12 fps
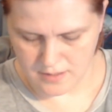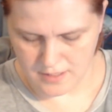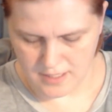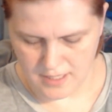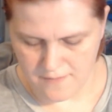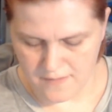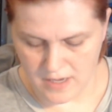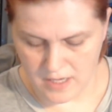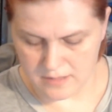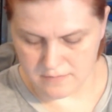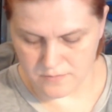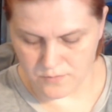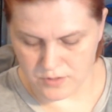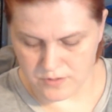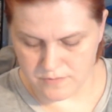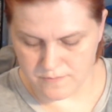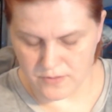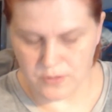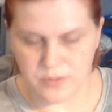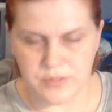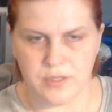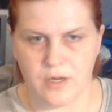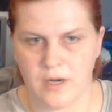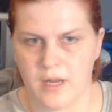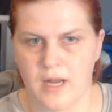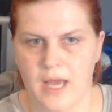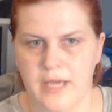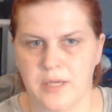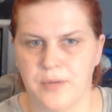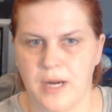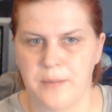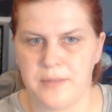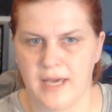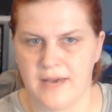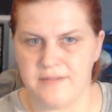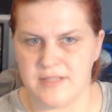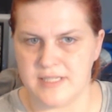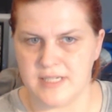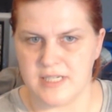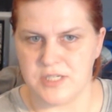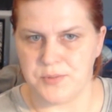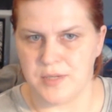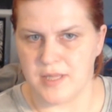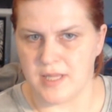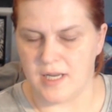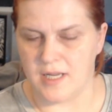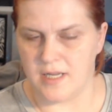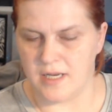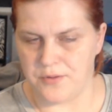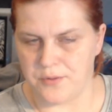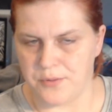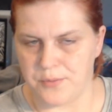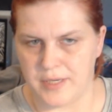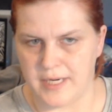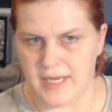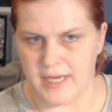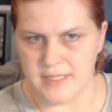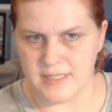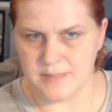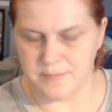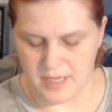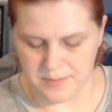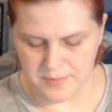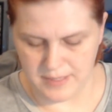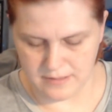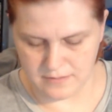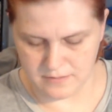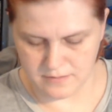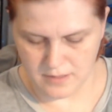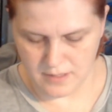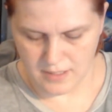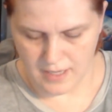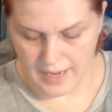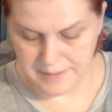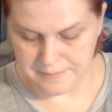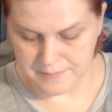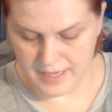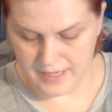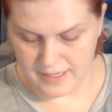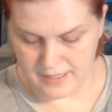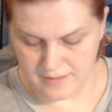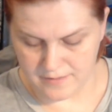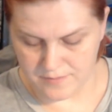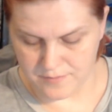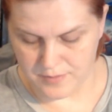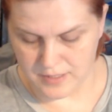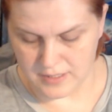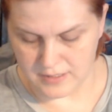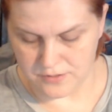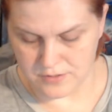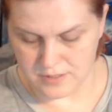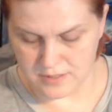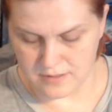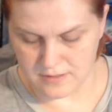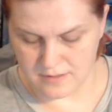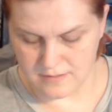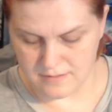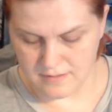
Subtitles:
If I would focus on it, I could probably have it stitched within another 3 days, maybe. I may be close to it.